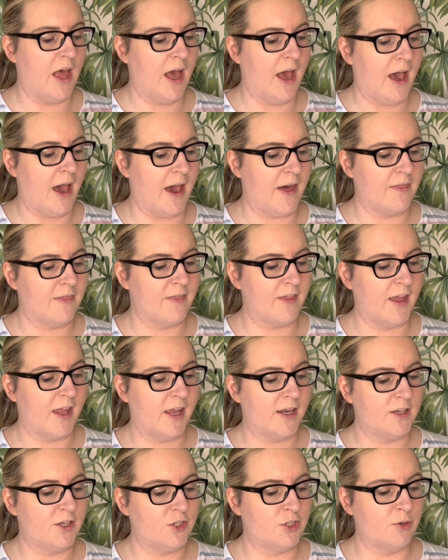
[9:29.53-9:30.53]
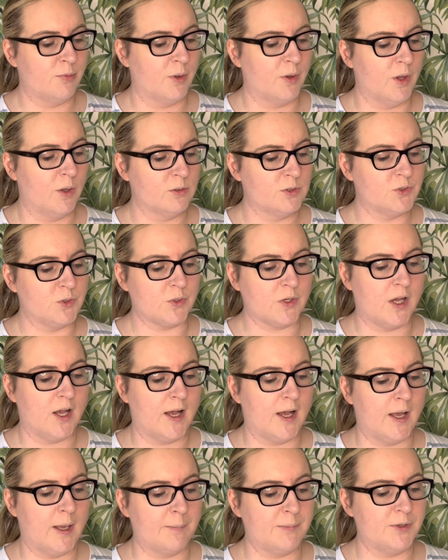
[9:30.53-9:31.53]
And then you will also cut
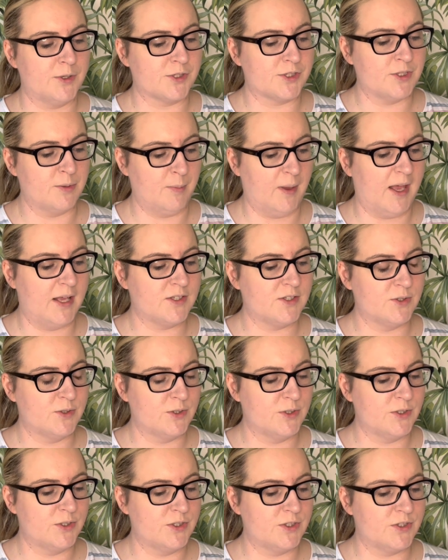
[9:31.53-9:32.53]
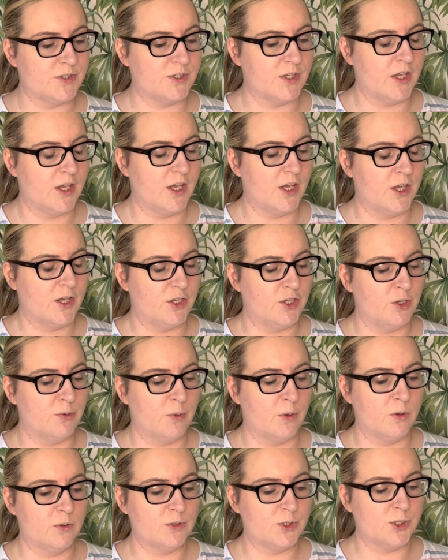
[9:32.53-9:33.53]
up your tomatoes, you
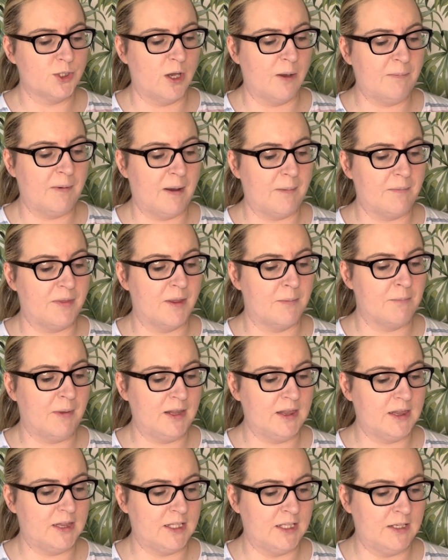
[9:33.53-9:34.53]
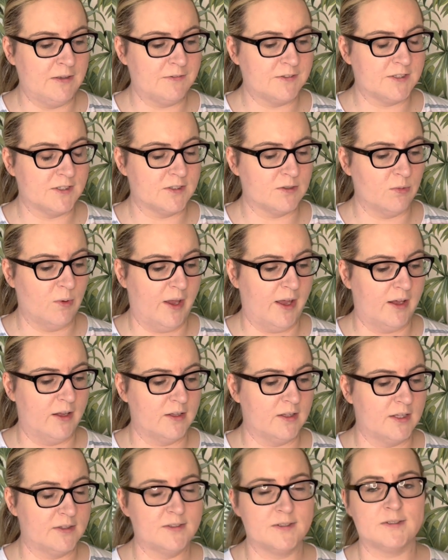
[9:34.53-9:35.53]
will chop up the mint leaves as
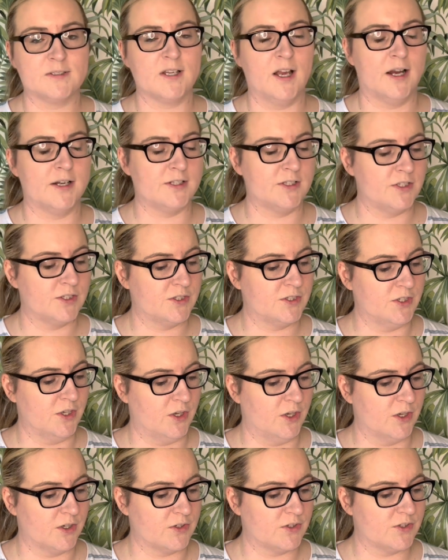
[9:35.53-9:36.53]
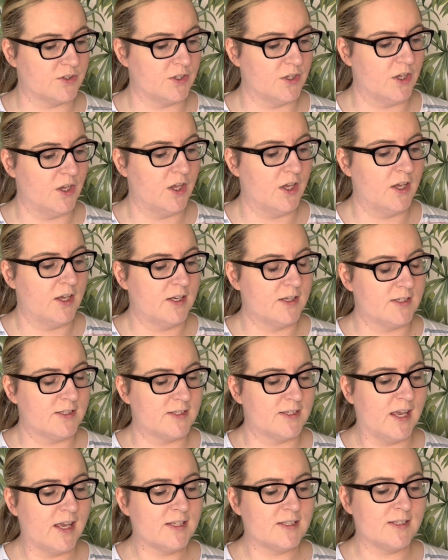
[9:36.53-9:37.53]
well and discarding the stalks,
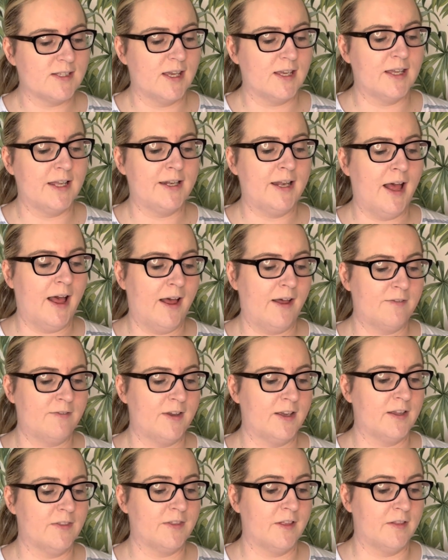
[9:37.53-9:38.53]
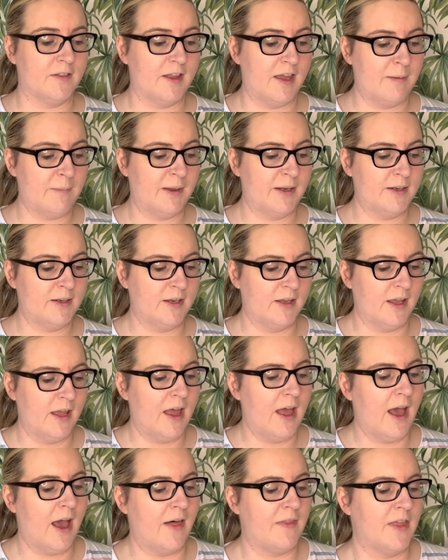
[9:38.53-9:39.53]
zesting and halving the lemon,
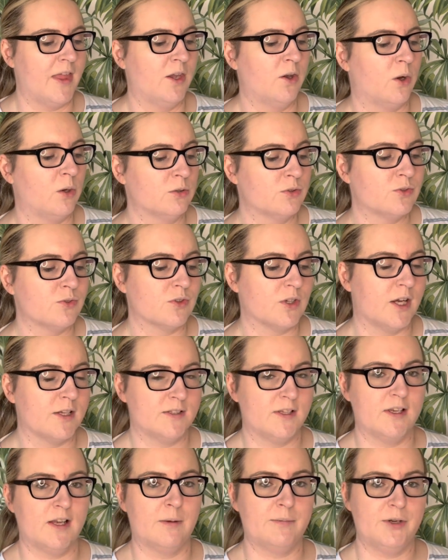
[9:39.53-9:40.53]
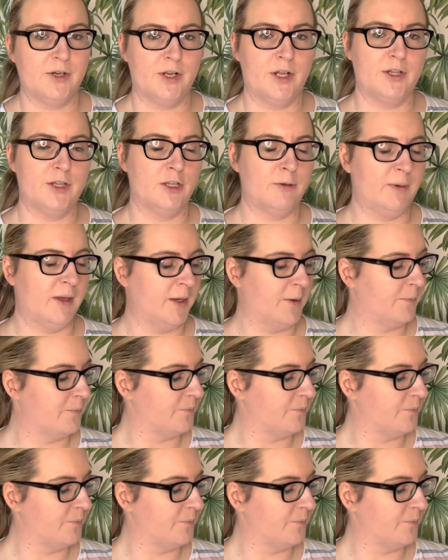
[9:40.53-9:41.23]
and then also cutting up your halloumi.